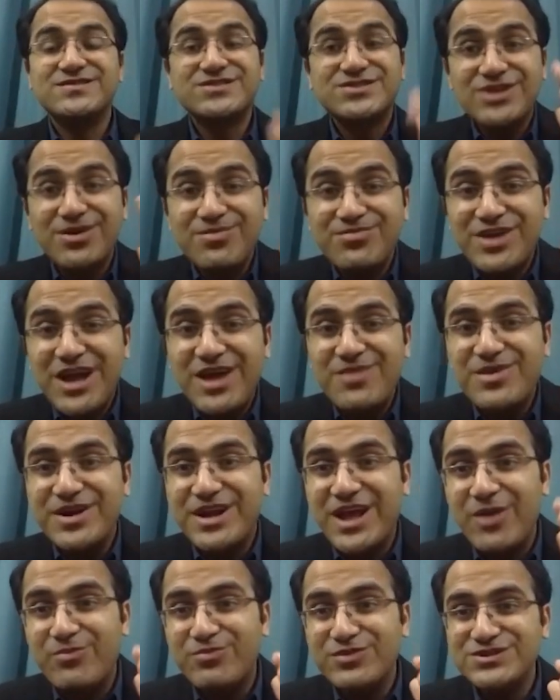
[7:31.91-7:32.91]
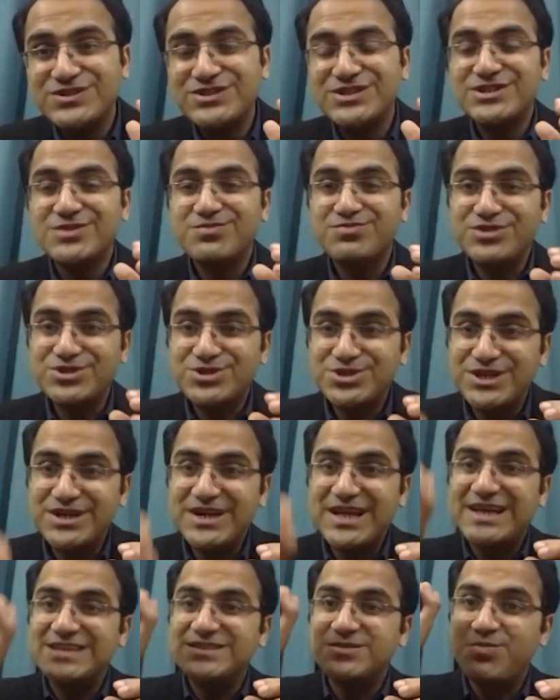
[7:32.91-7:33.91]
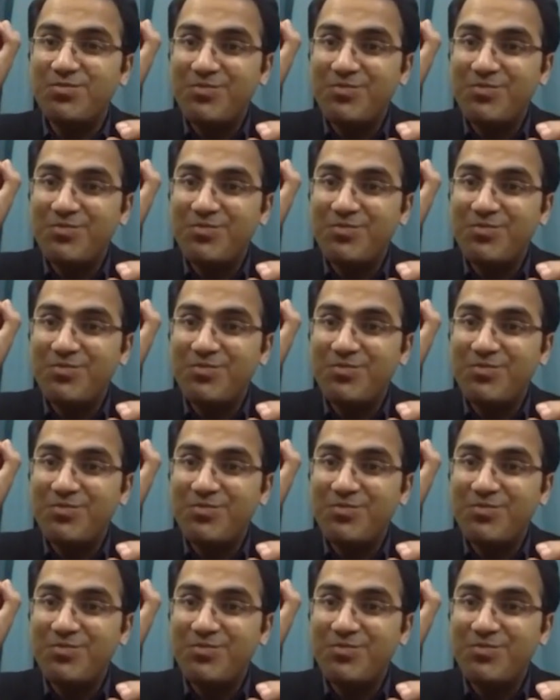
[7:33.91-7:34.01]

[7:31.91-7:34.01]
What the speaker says: Sometime it happens that the patient has